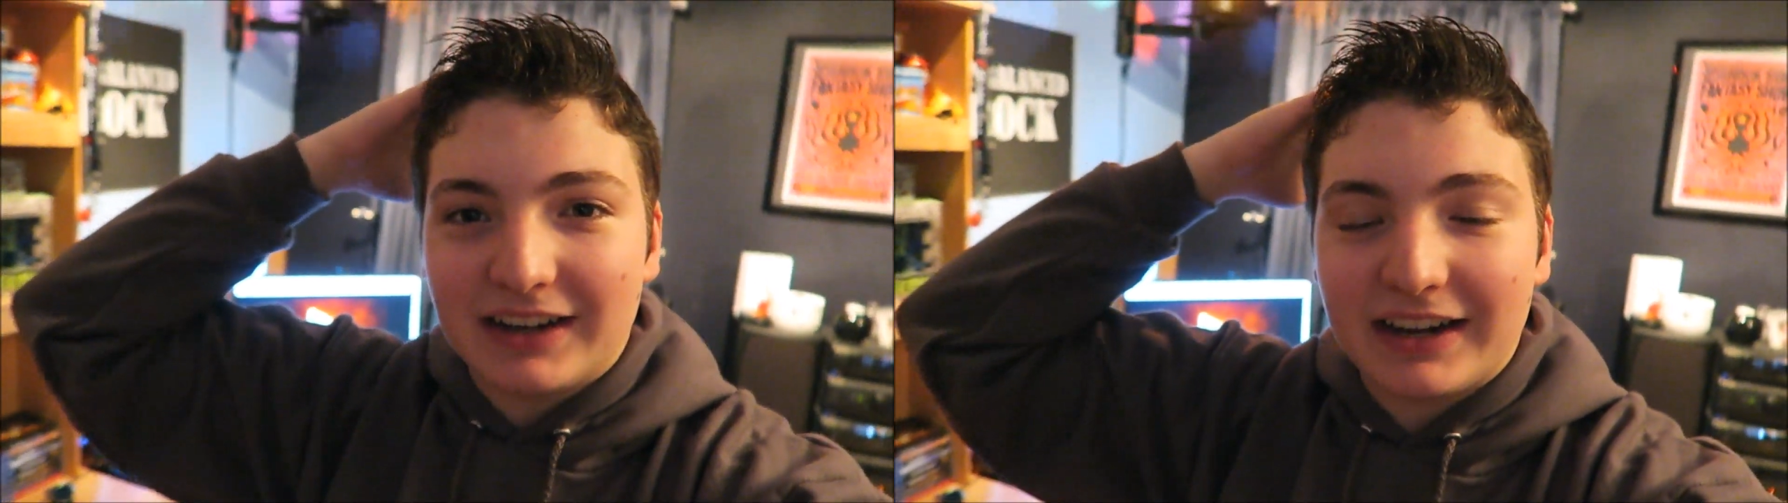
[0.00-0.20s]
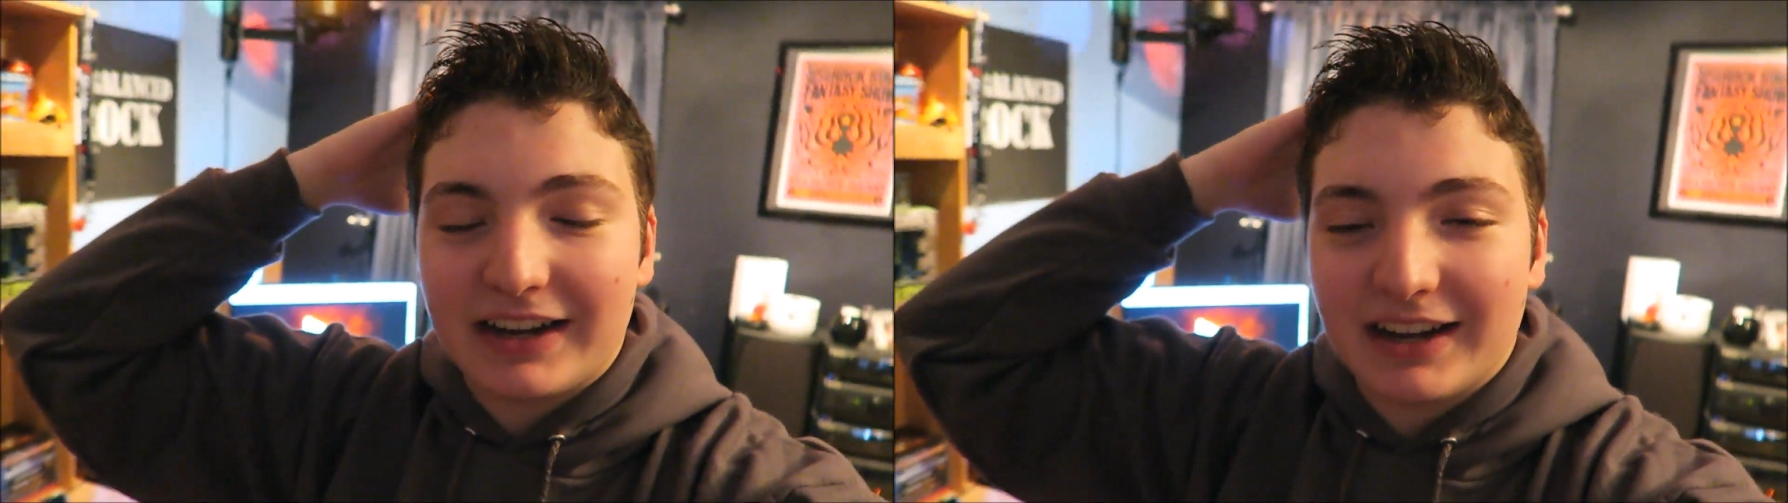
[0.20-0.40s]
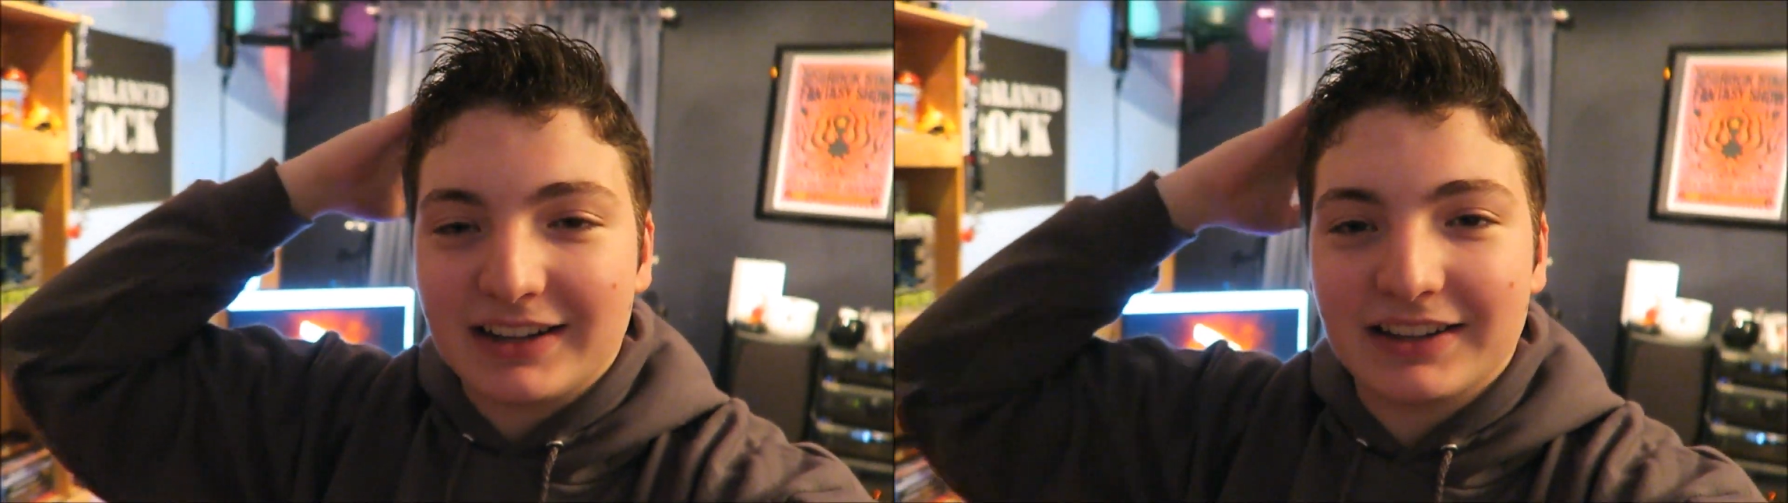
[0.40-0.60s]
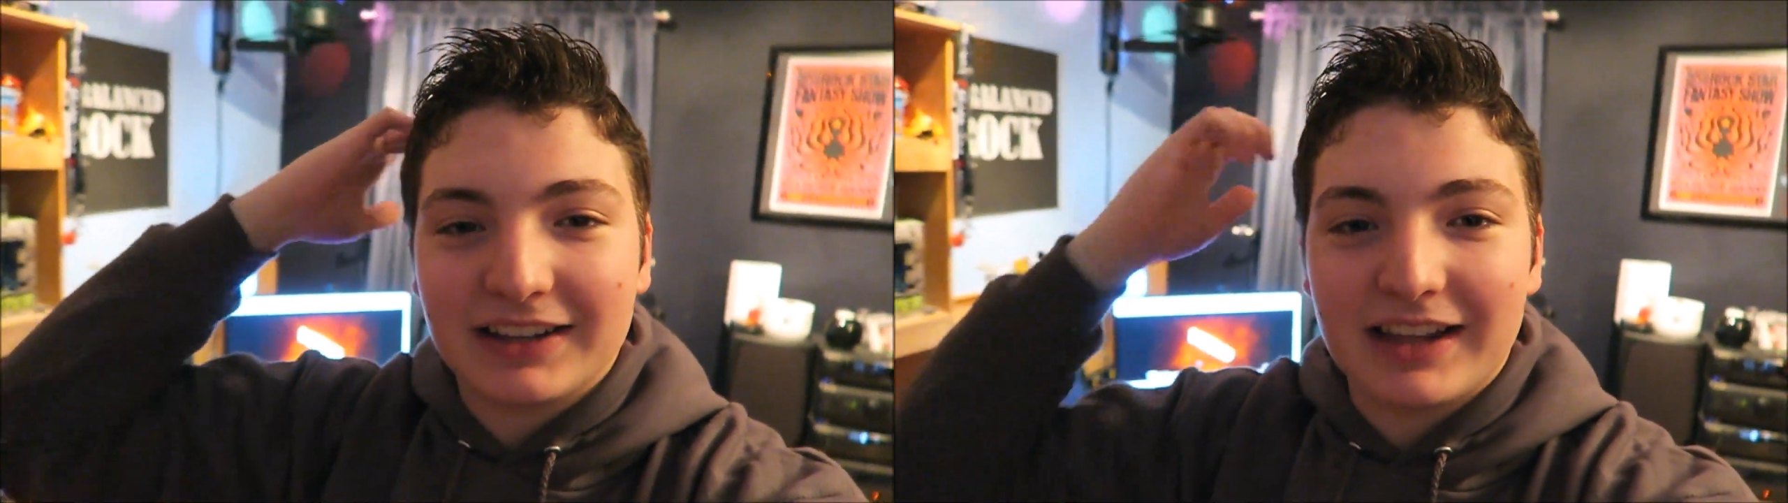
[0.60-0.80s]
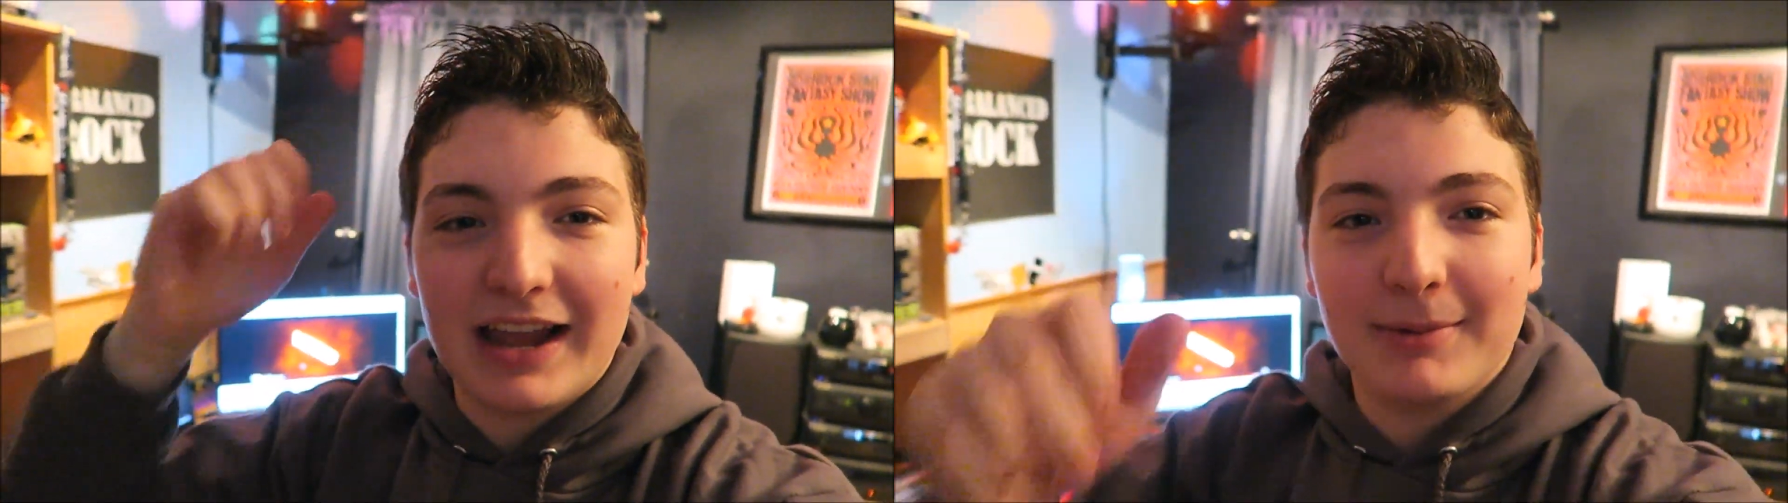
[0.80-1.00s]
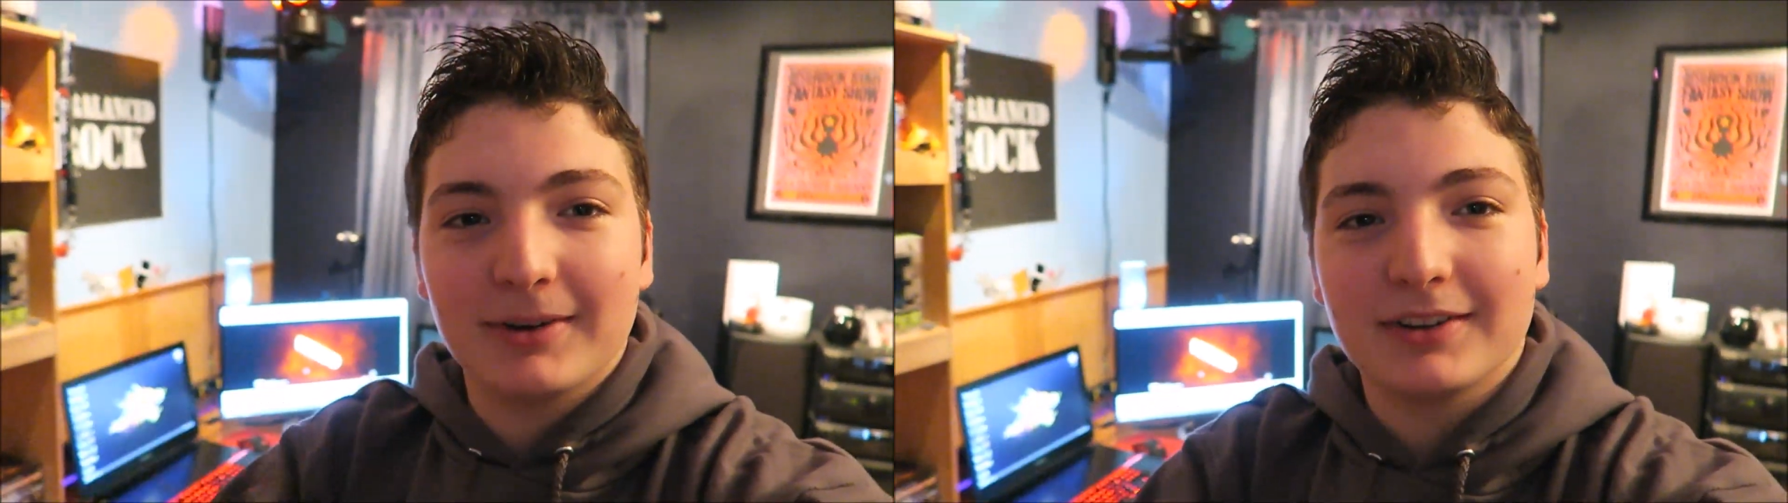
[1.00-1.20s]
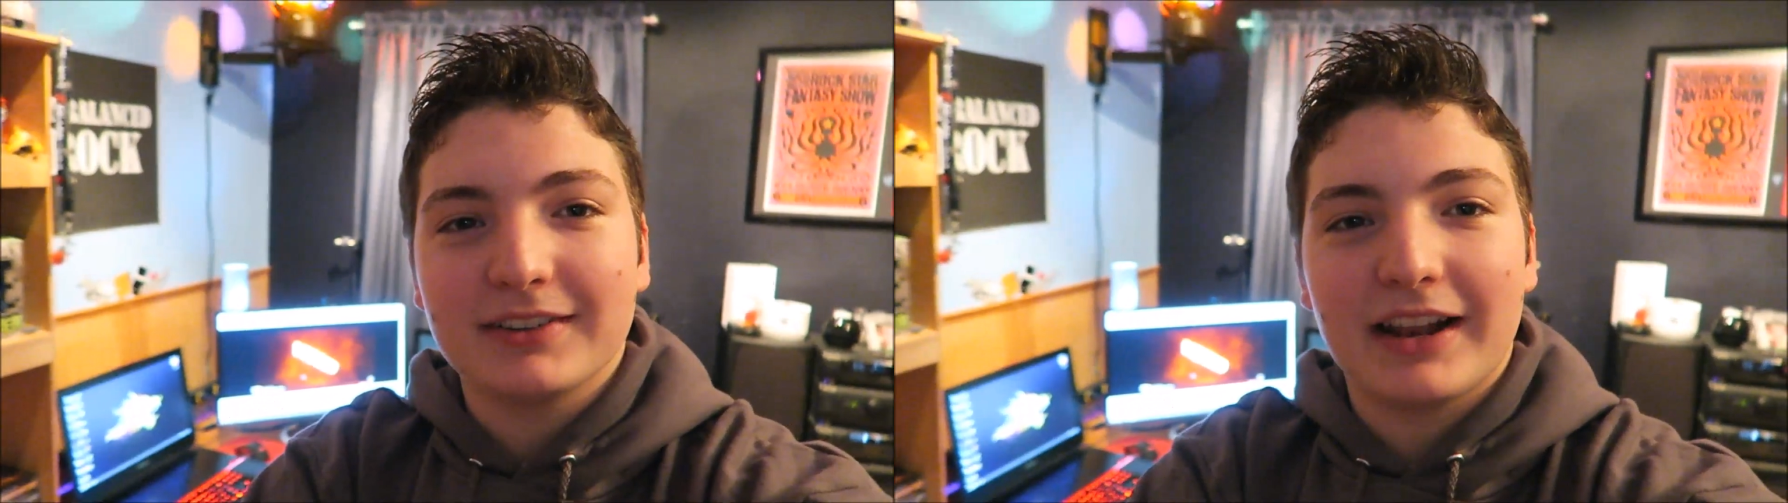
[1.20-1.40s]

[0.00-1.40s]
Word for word: I got the camera